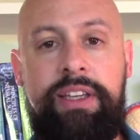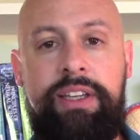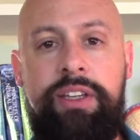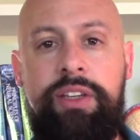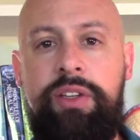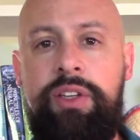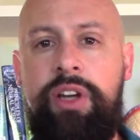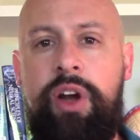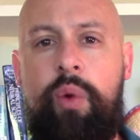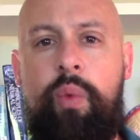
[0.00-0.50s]

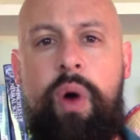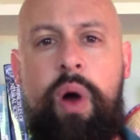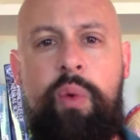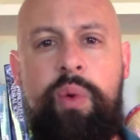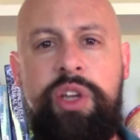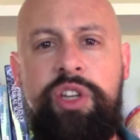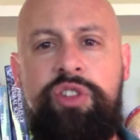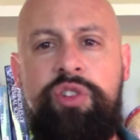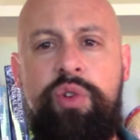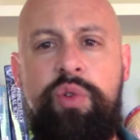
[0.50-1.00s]
You know, what
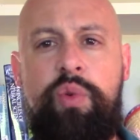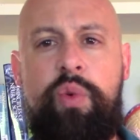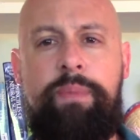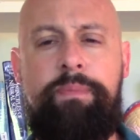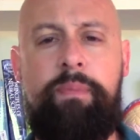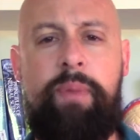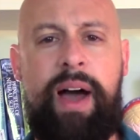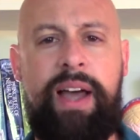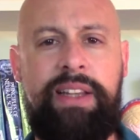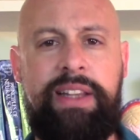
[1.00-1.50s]
we do
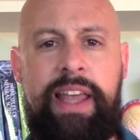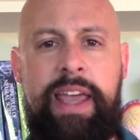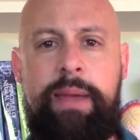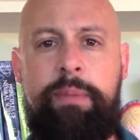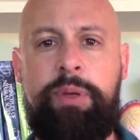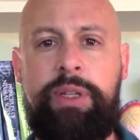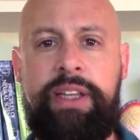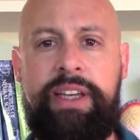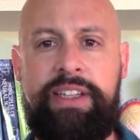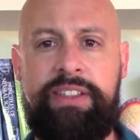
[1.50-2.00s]
by
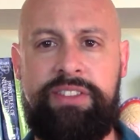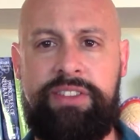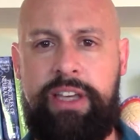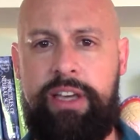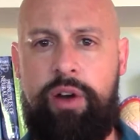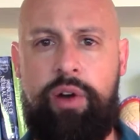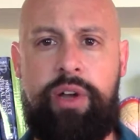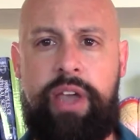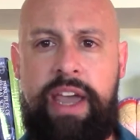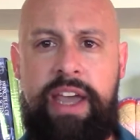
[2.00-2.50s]
labeling and say,
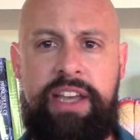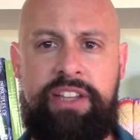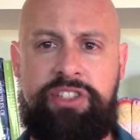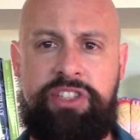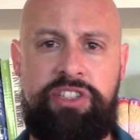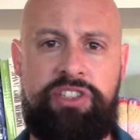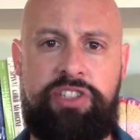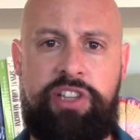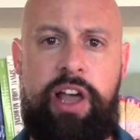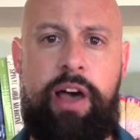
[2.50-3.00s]
okay, it's
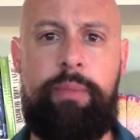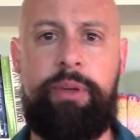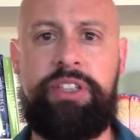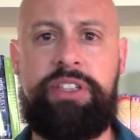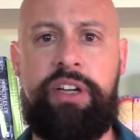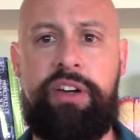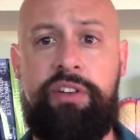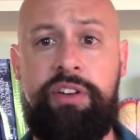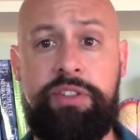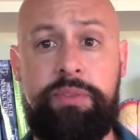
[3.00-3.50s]
Islamic
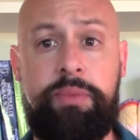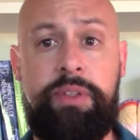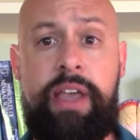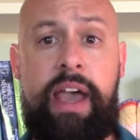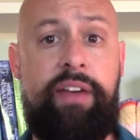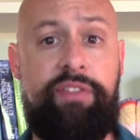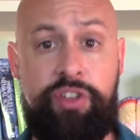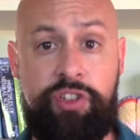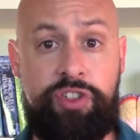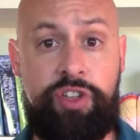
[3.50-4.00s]
terrorism.
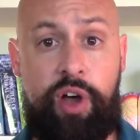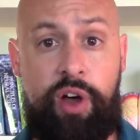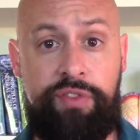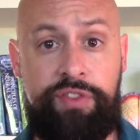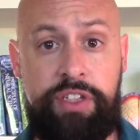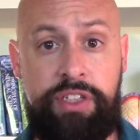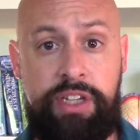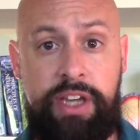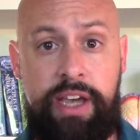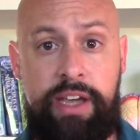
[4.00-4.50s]
Have you solved
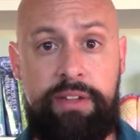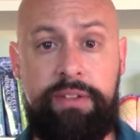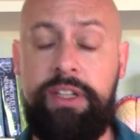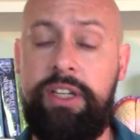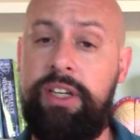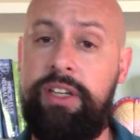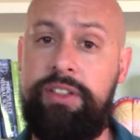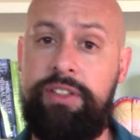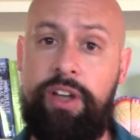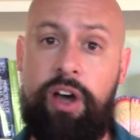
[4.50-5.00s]
it yet?
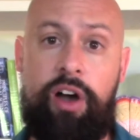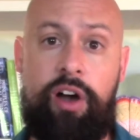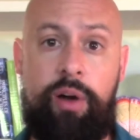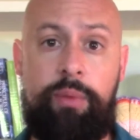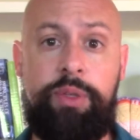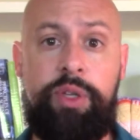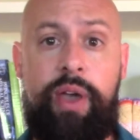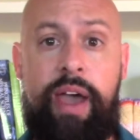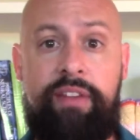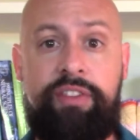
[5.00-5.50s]
No,
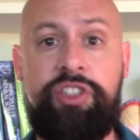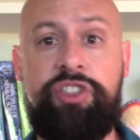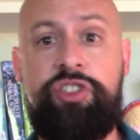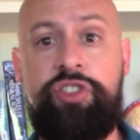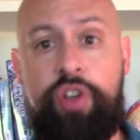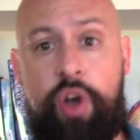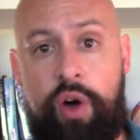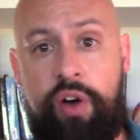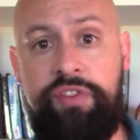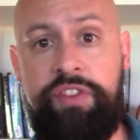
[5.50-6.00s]
homie, you haven't
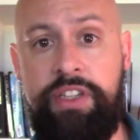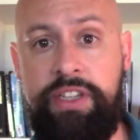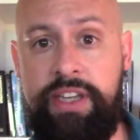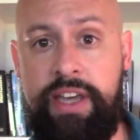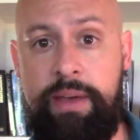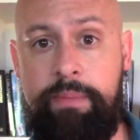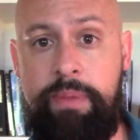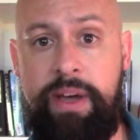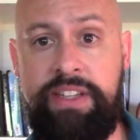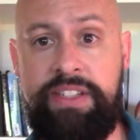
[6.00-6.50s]
solved it
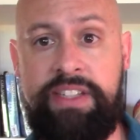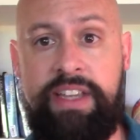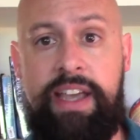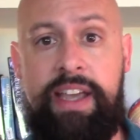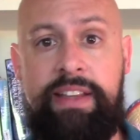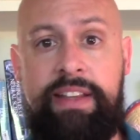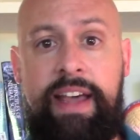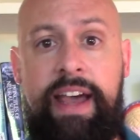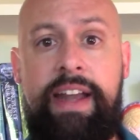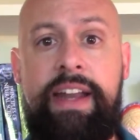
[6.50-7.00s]
yet by
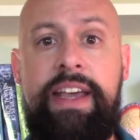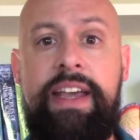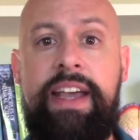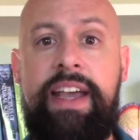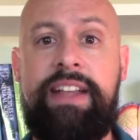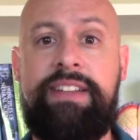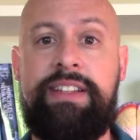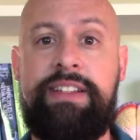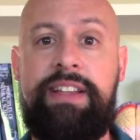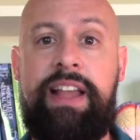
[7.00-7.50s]
saying that.
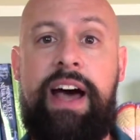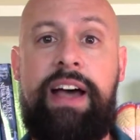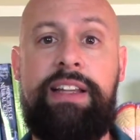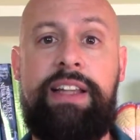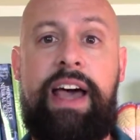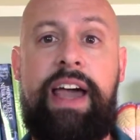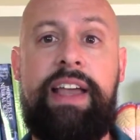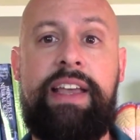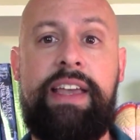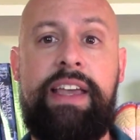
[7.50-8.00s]
It's a lot
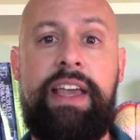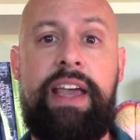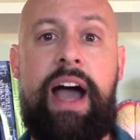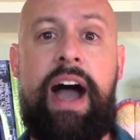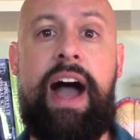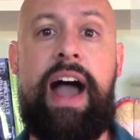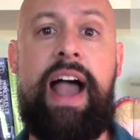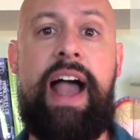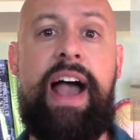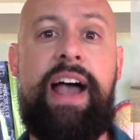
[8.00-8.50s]
like
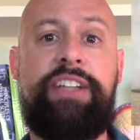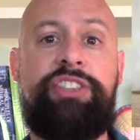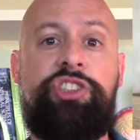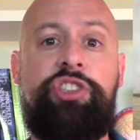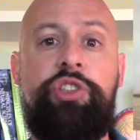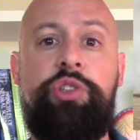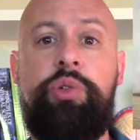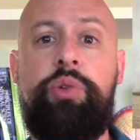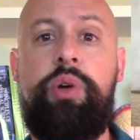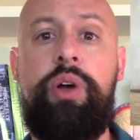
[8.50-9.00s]
I ask
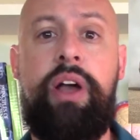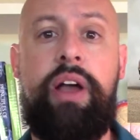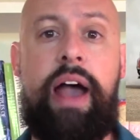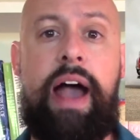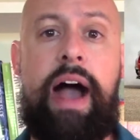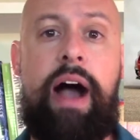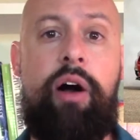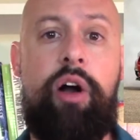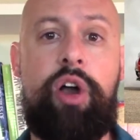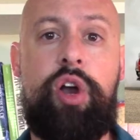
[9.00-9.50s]
you
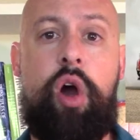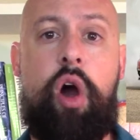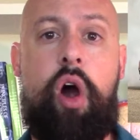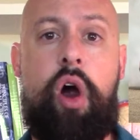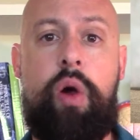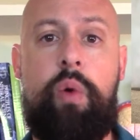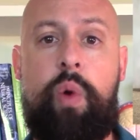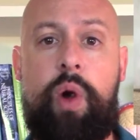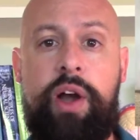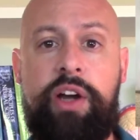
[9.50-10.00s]
how a
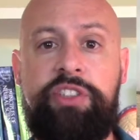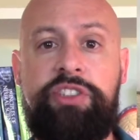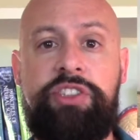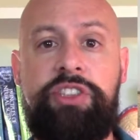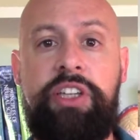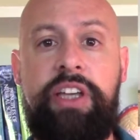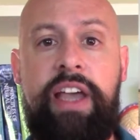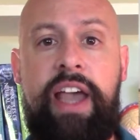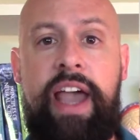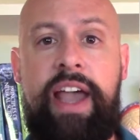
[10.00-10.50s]
car works
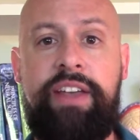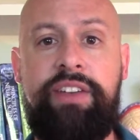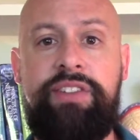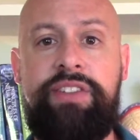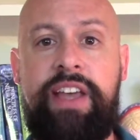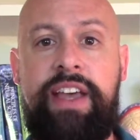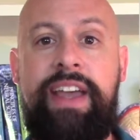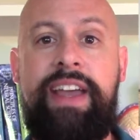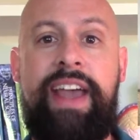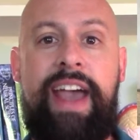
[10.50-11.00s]
and you
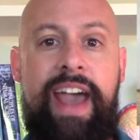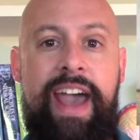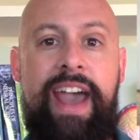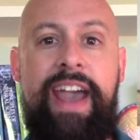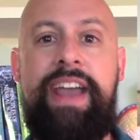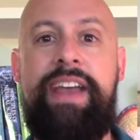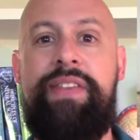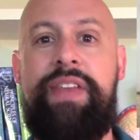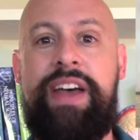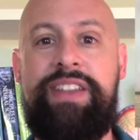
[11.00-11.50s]
say,
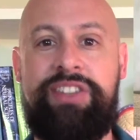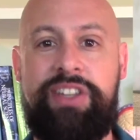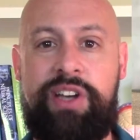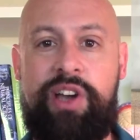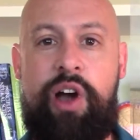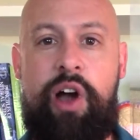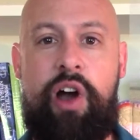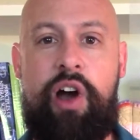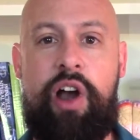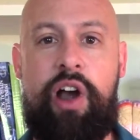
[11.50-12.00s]
hey, that's a
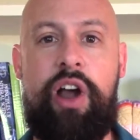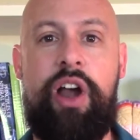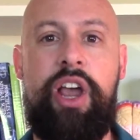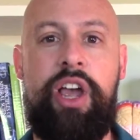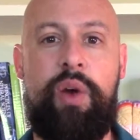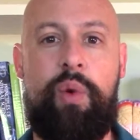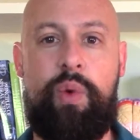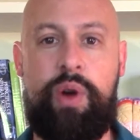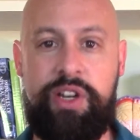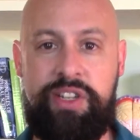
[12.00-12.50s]
car.
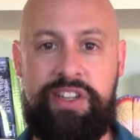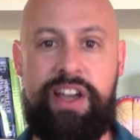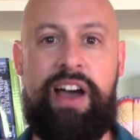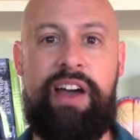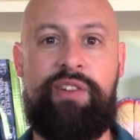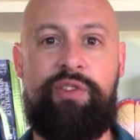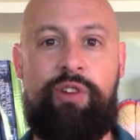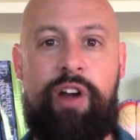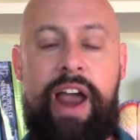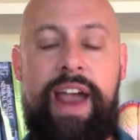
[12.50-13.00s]
We're
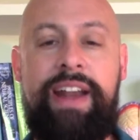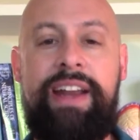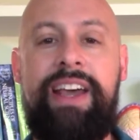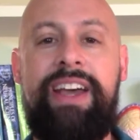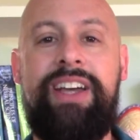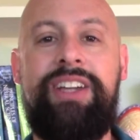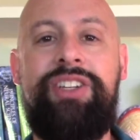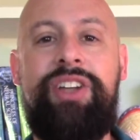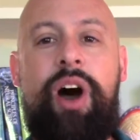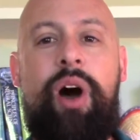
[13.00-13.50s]
done, right?
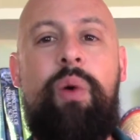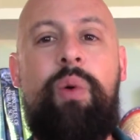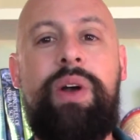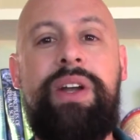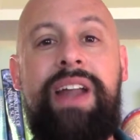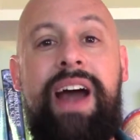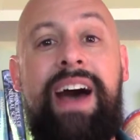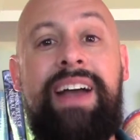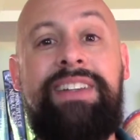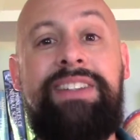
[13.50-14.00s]
No, we're
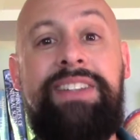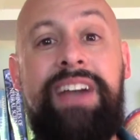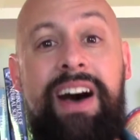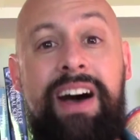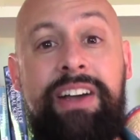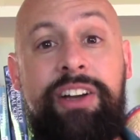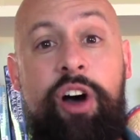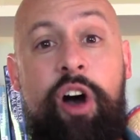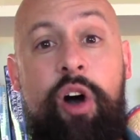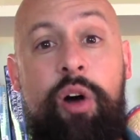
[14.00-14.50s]
not
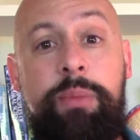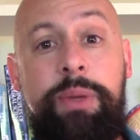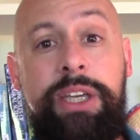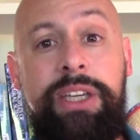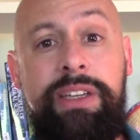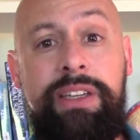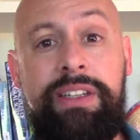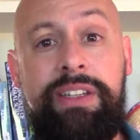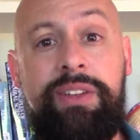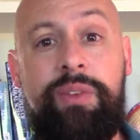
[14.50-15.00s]
done,
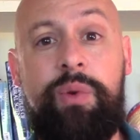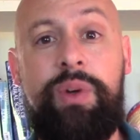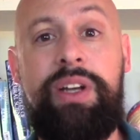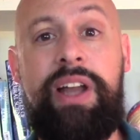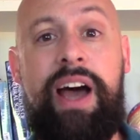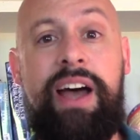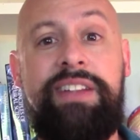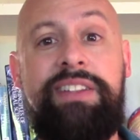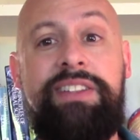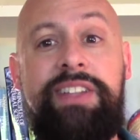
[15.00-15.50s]
homie. We're
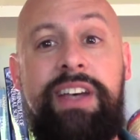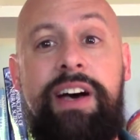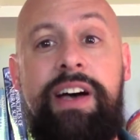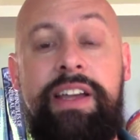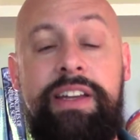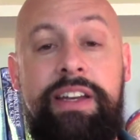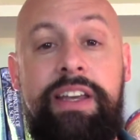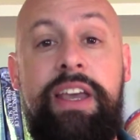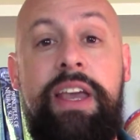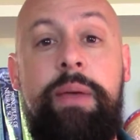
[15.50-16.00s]
not
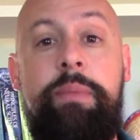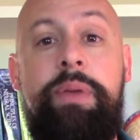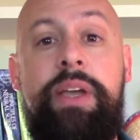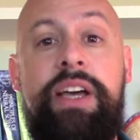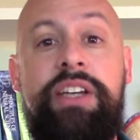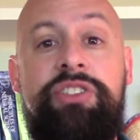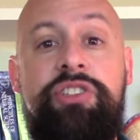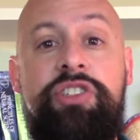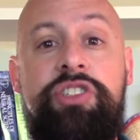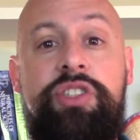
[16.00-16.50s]
done
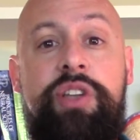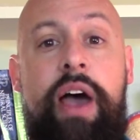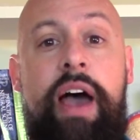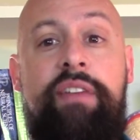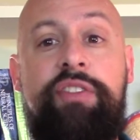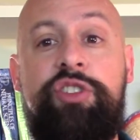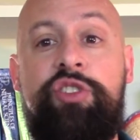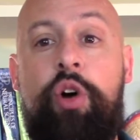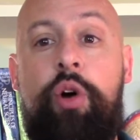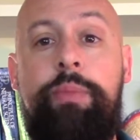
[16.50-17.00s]
because you still
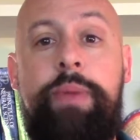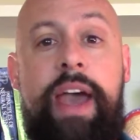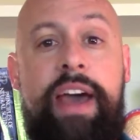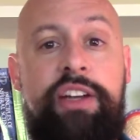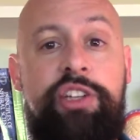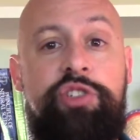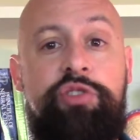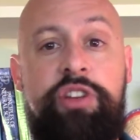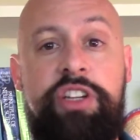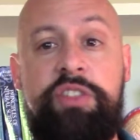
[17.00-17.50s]
haven't told me how
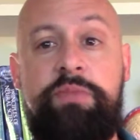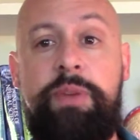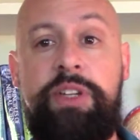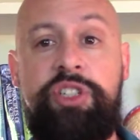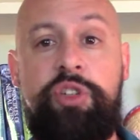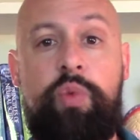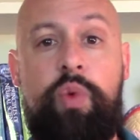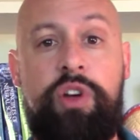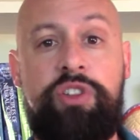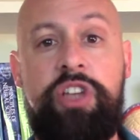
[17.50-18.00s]
the
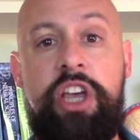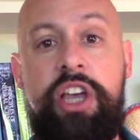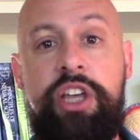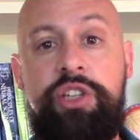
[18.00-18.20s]
transmission works.